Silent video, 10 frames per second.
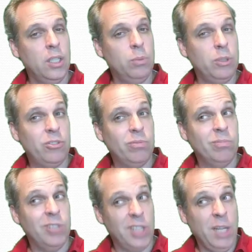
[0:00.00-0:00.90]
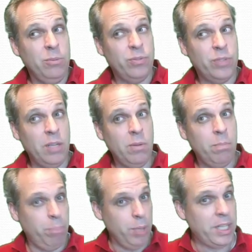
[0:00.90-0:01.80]
which comes from a
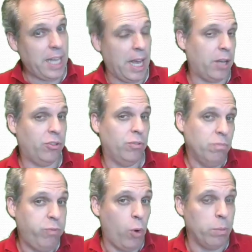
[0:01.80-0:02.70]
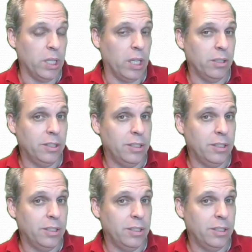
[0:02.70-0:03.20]
Precalc formula.